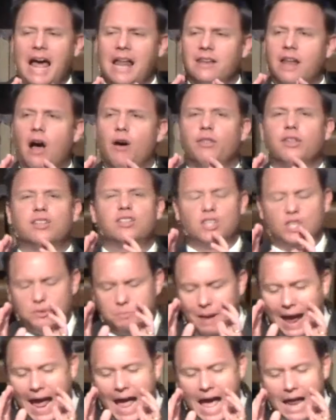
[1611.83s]
I know this is
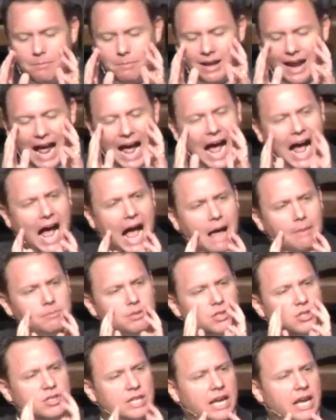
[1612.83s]
bad, but I'm
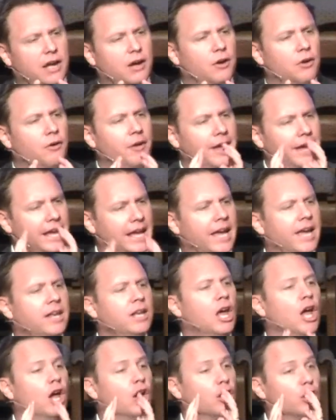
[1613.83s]
still
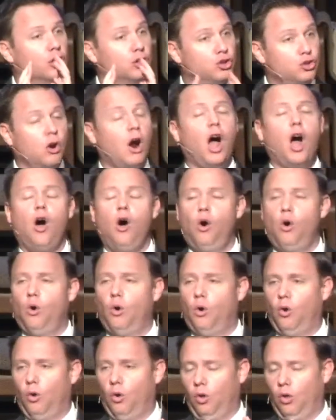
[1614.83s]
in
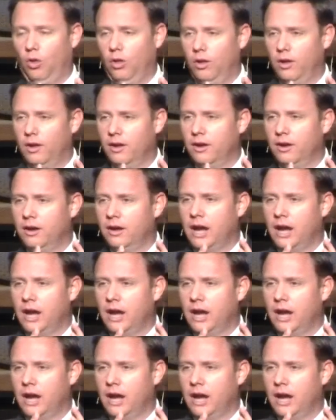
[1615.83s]
control.